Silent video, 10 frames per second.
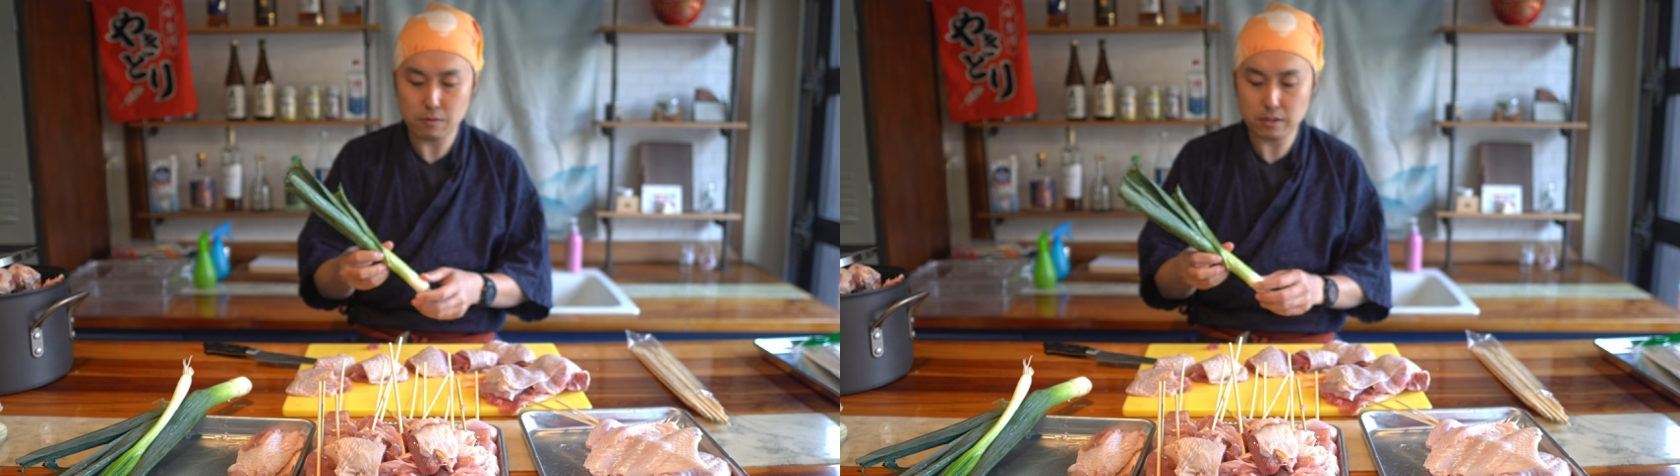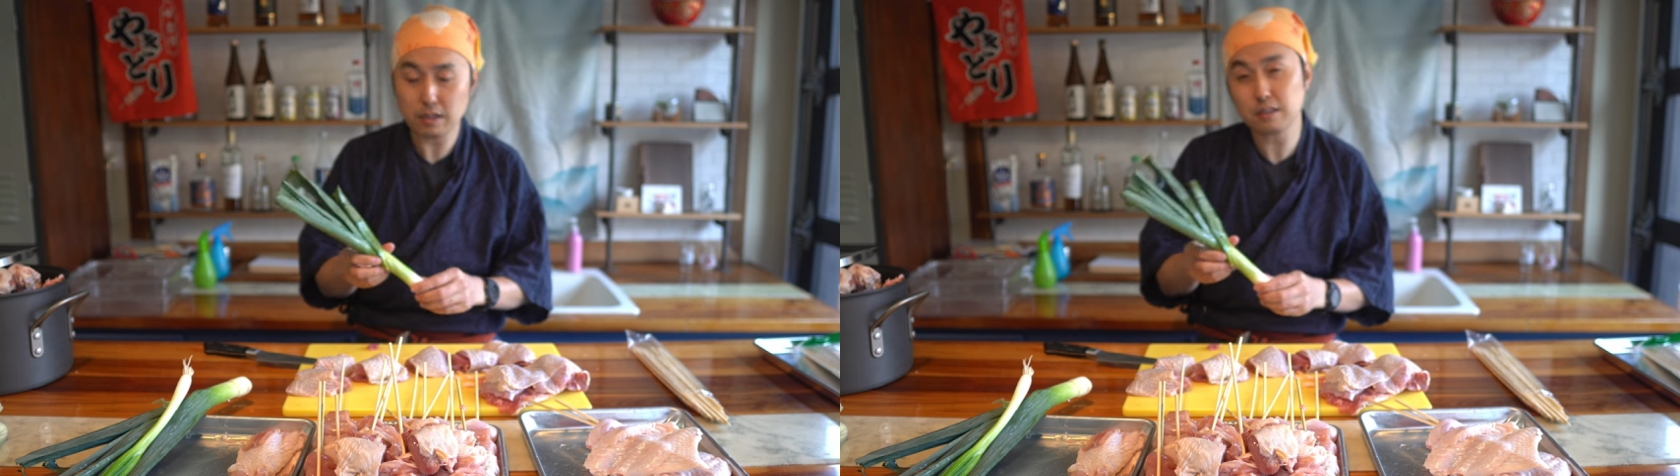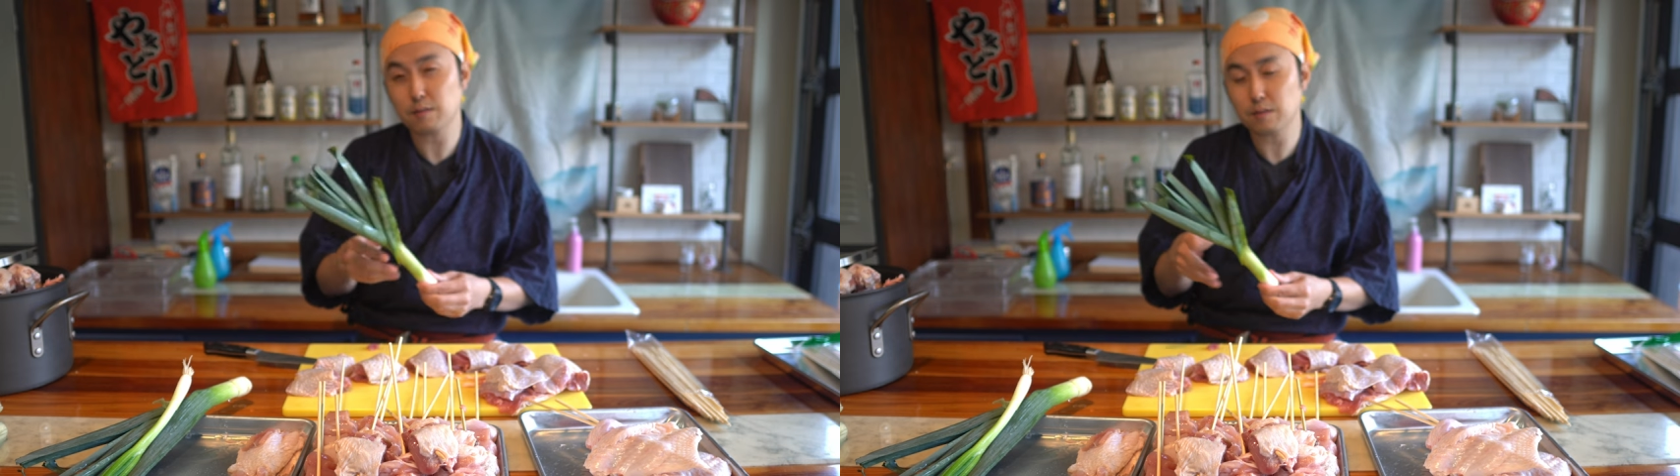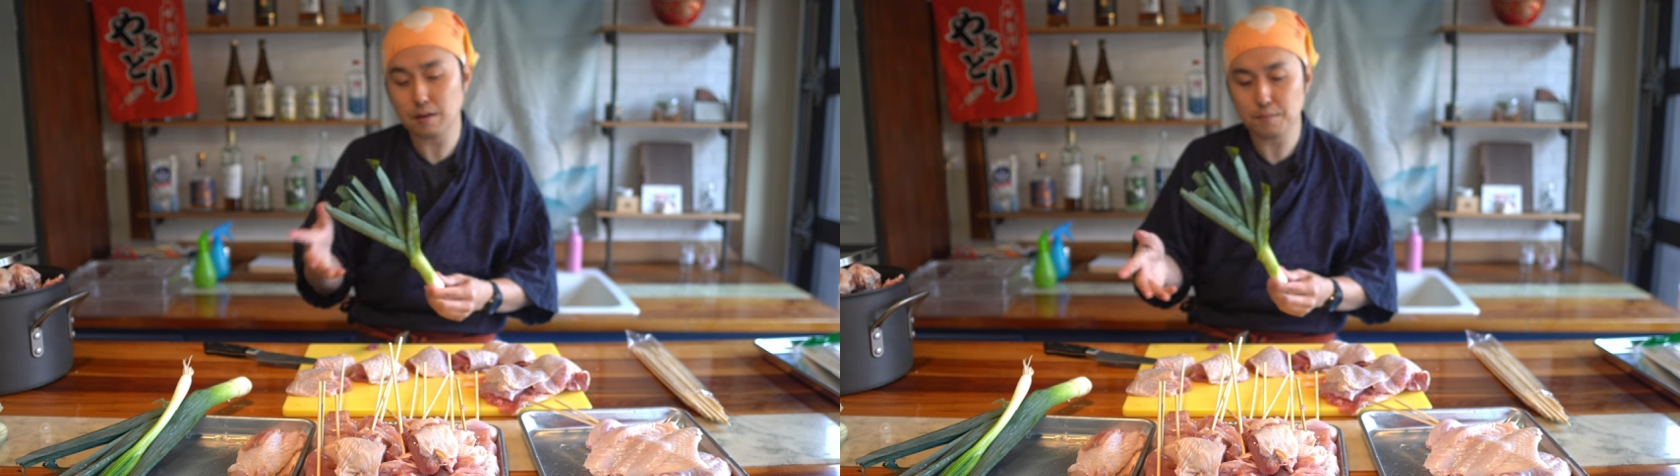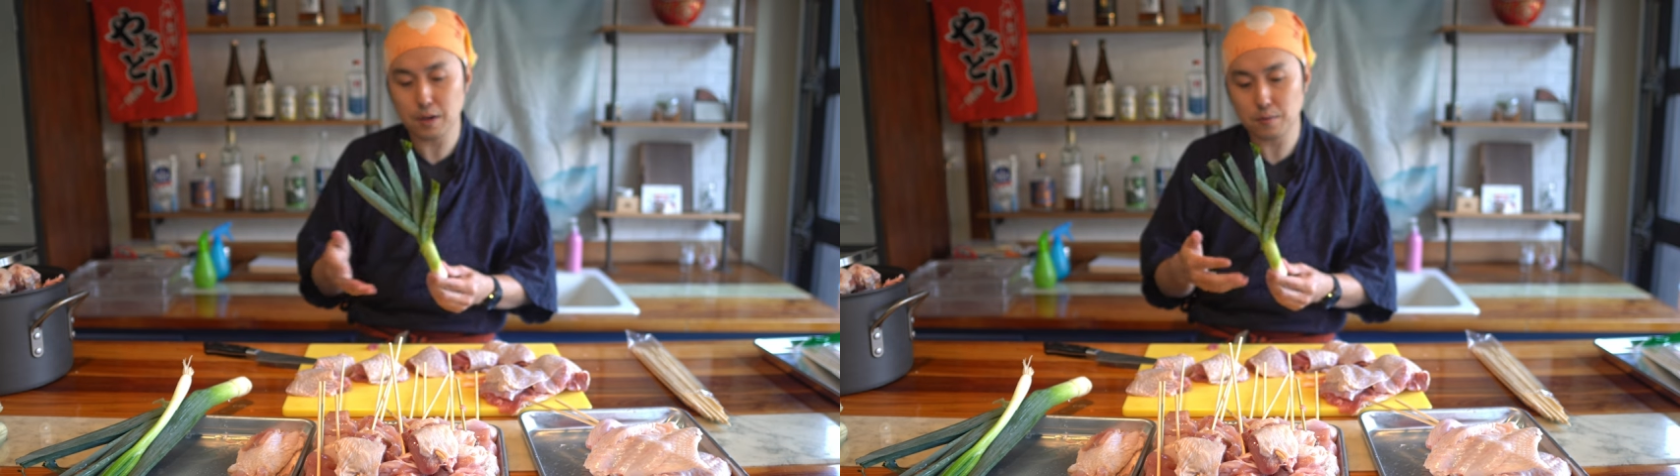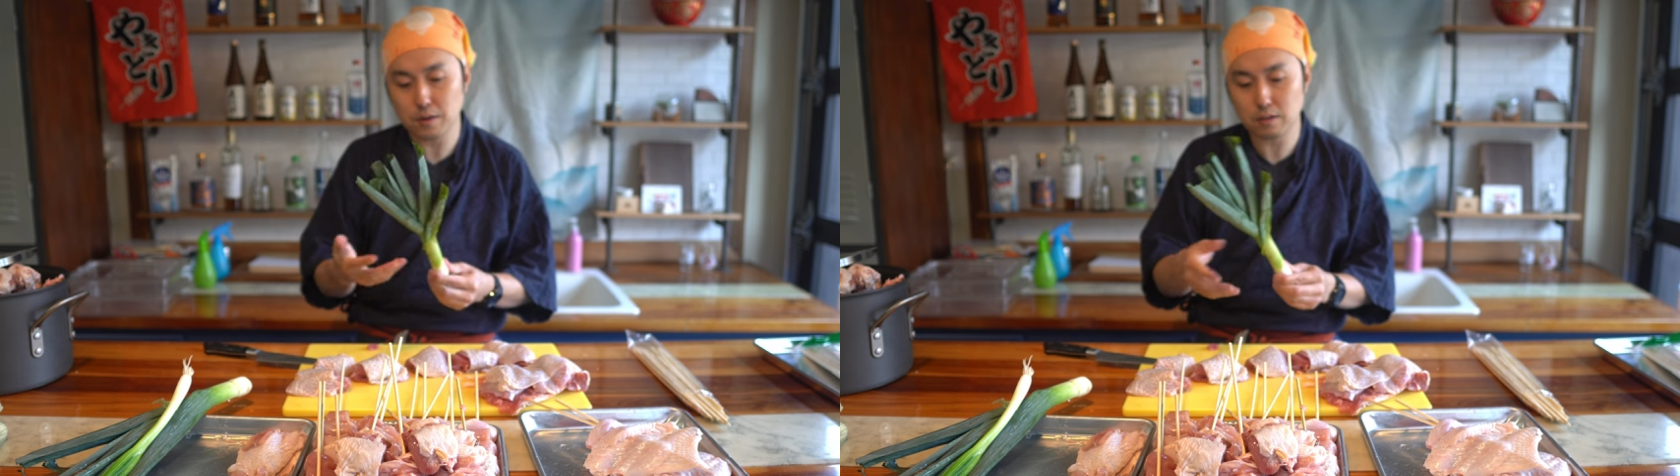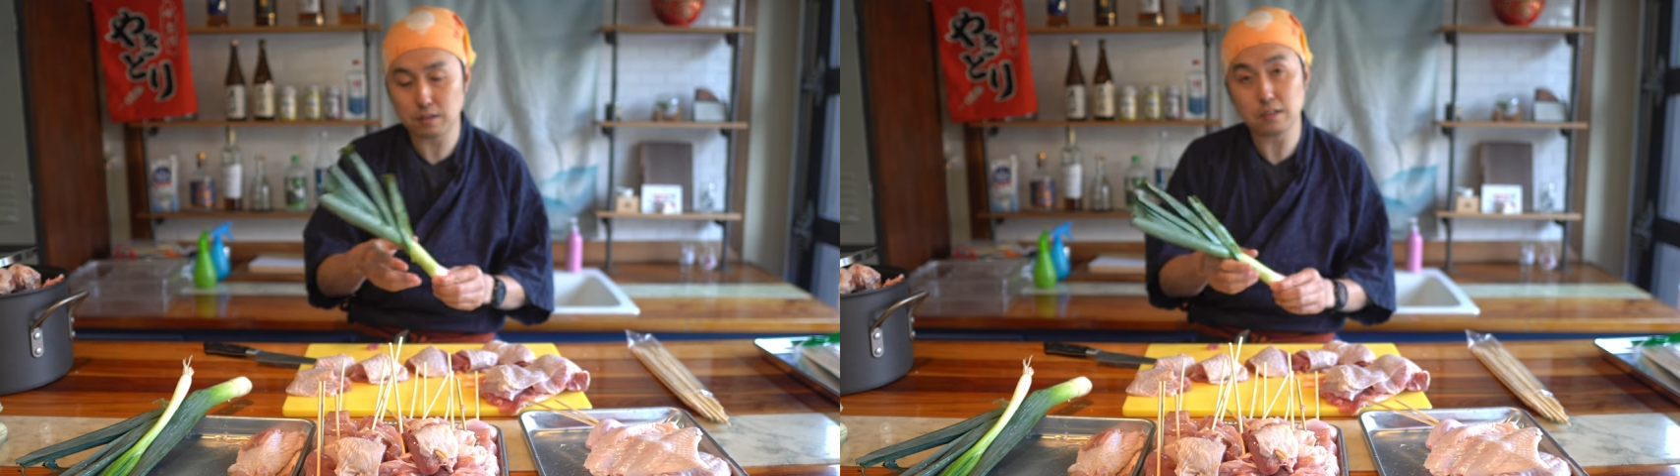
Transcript: wanted to get something that maybe it's